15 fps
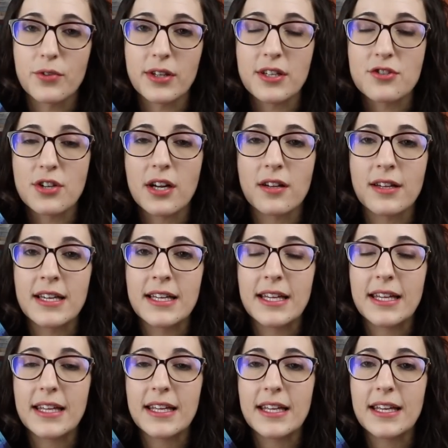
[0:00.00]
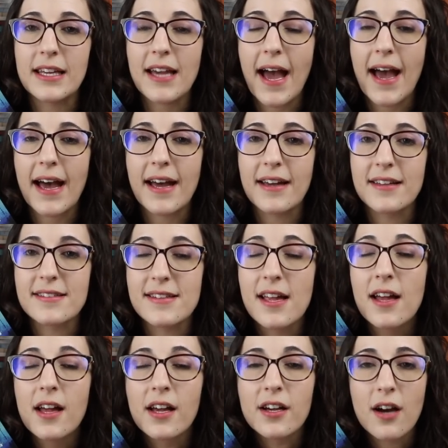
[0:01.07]
really struggling. He has
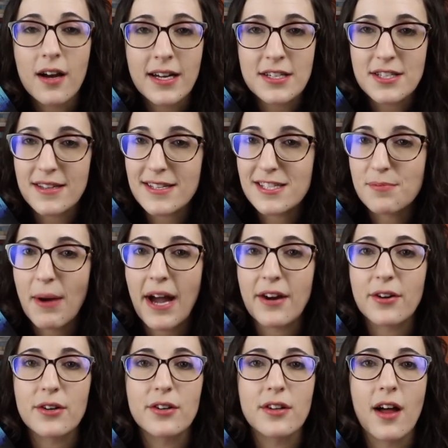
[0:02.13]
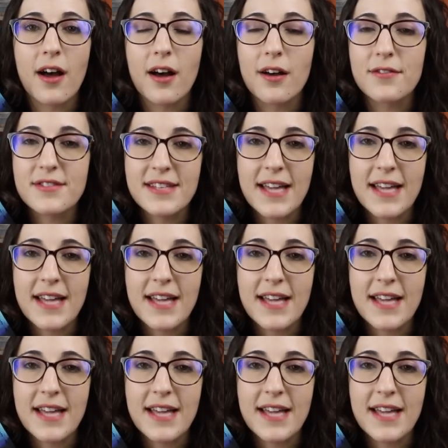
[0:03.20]
gone into the spiral of